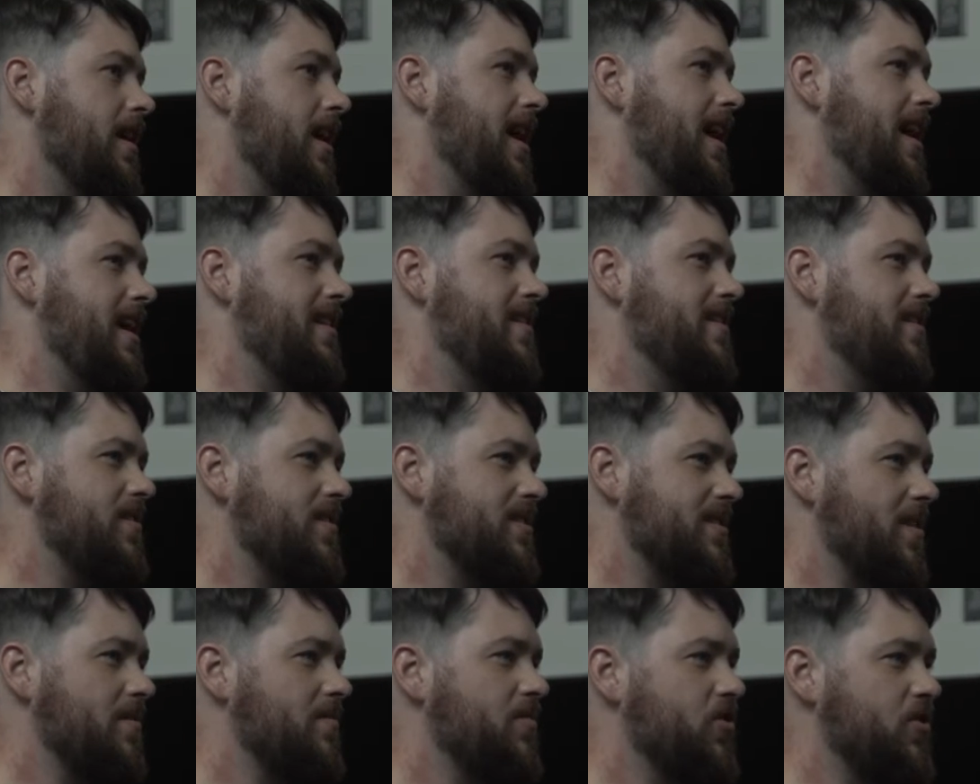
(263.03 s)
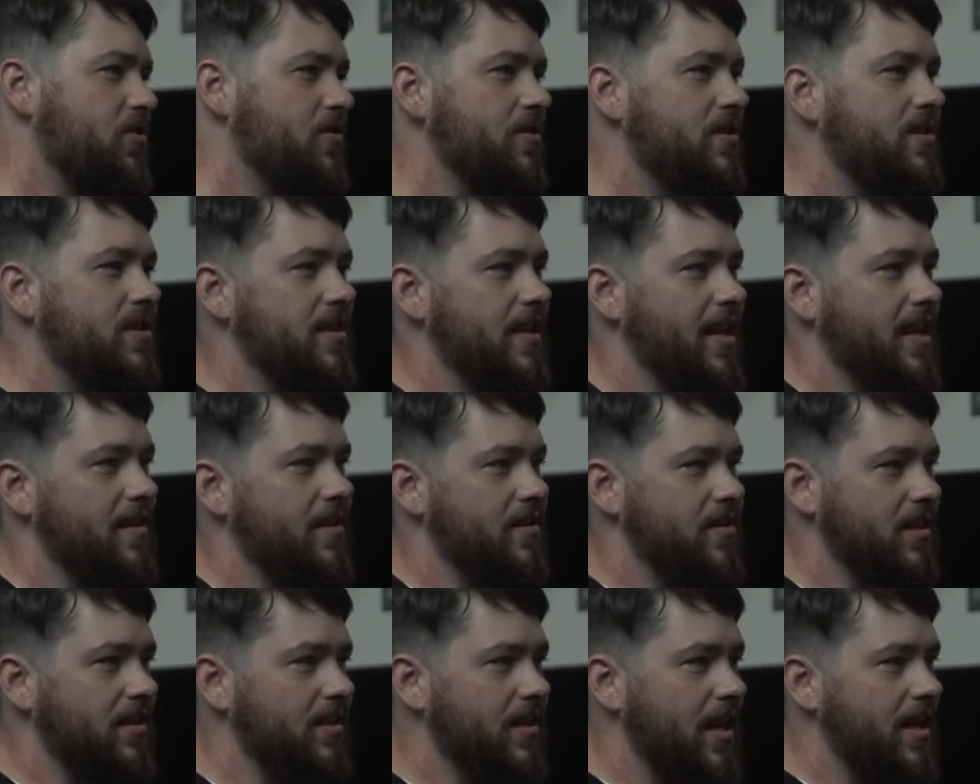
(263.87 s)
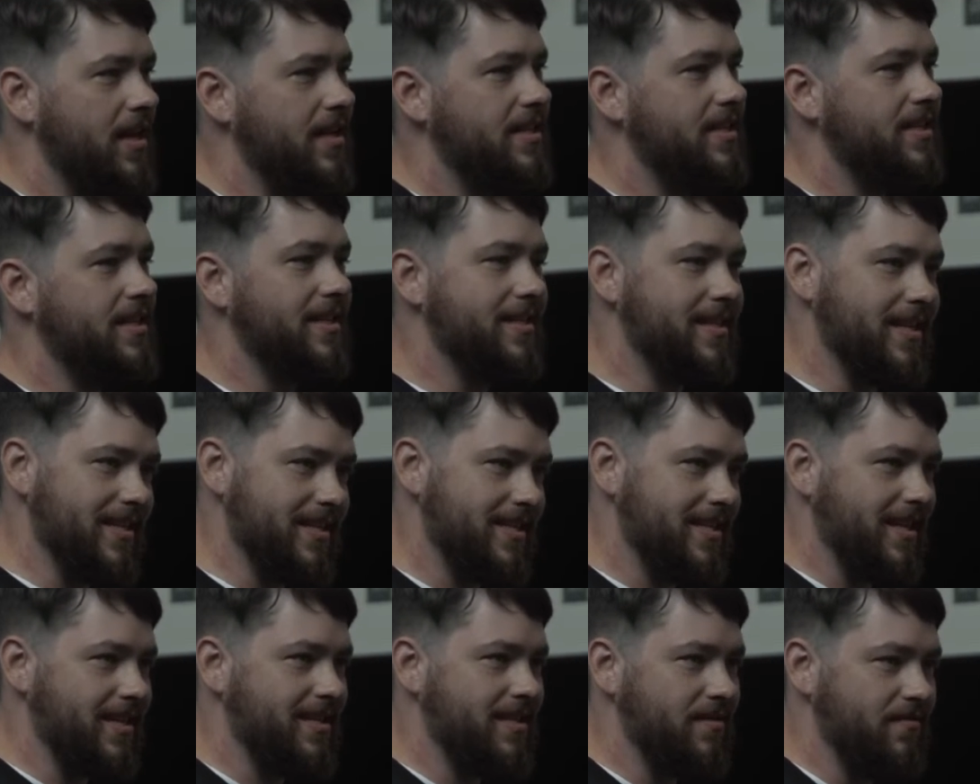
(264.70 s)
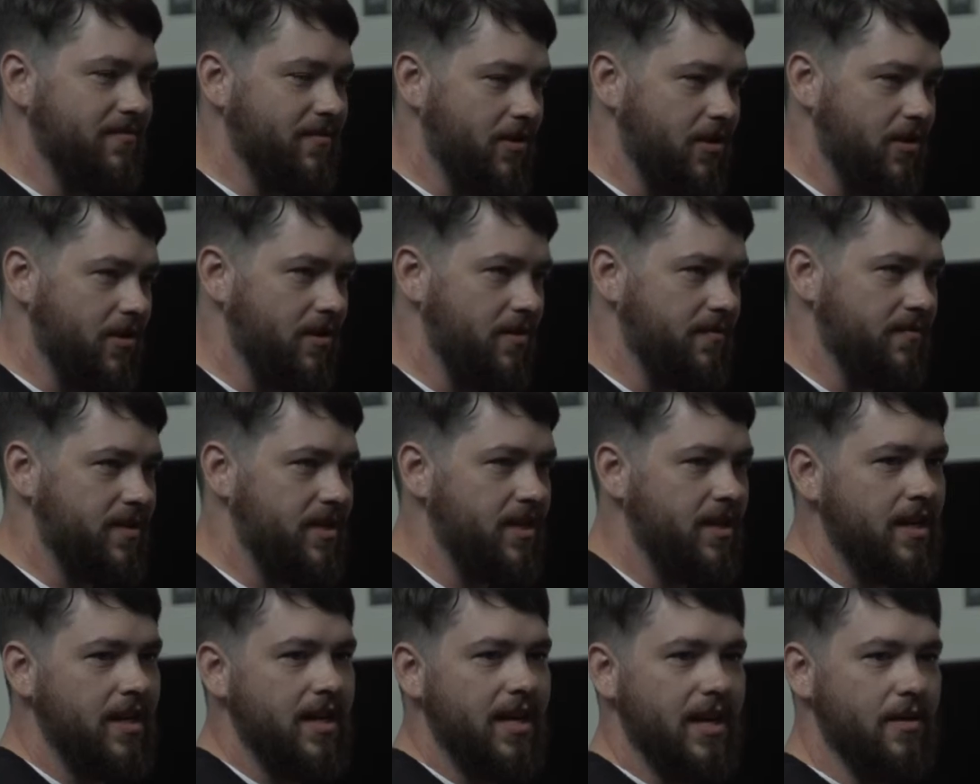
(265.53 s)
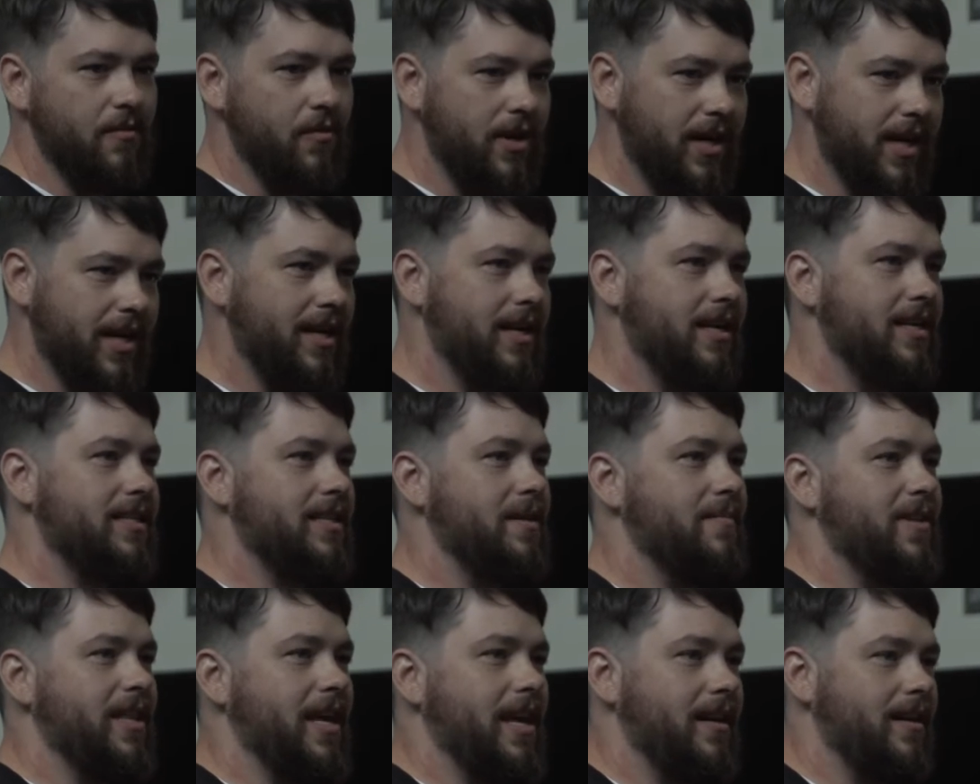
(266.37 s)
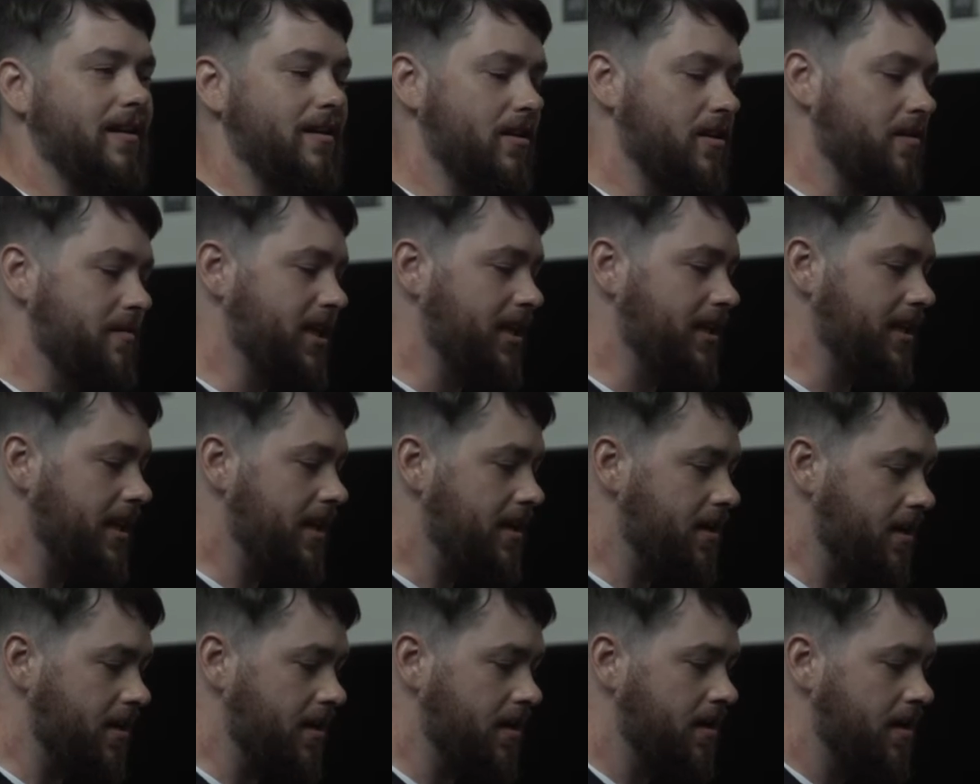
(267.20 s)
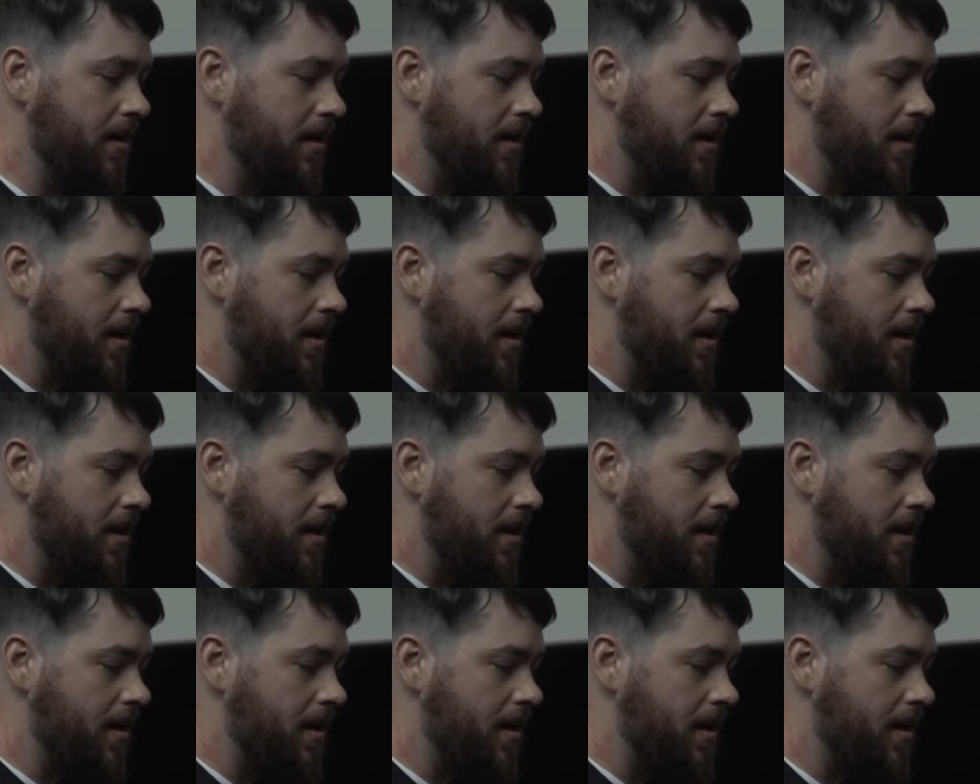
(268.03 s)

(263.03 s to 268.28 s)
And there's some truth to that. There's a lot of statistics involved, and we'll get into some of that in a little bit later.